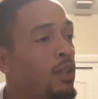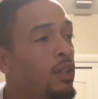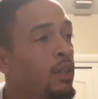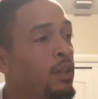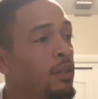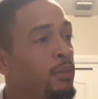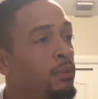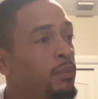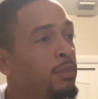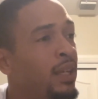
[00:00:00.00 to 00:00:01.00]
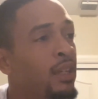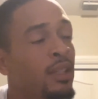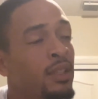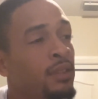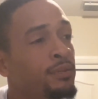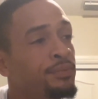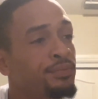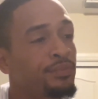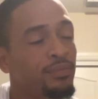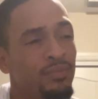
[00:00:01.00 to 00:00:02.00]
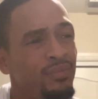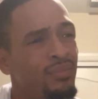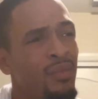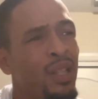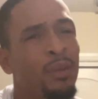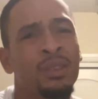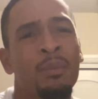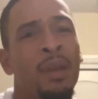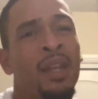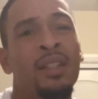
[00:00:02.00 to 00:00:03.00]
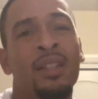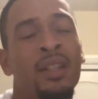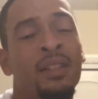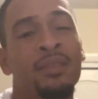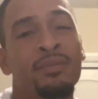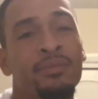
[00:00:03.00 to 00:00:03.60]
apparently there was a man in there,